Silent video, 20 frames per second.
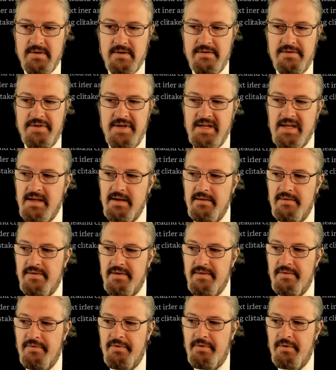thinking
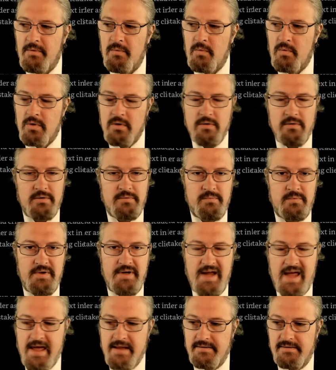that the world
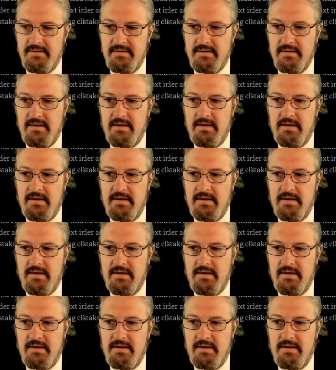would end